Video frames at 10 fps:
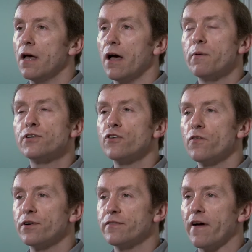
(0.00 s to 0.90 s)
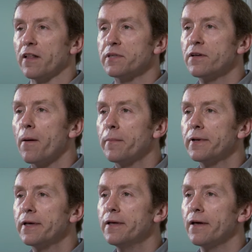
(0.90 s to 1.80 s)
We're a software development
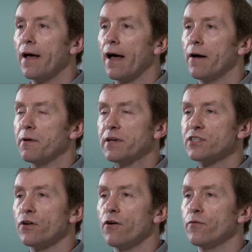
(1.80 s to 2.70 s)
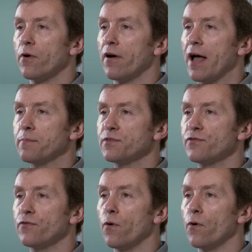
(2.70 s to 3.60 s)
company and we make software apps
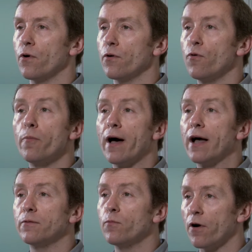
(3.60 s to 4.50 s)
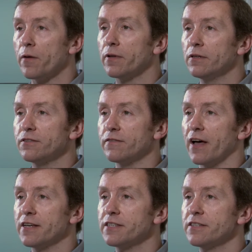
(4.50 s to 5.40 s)
for mobile and wearable
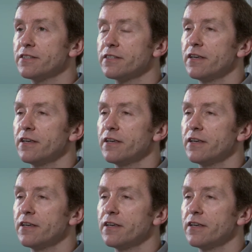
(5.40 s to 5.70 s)
devices.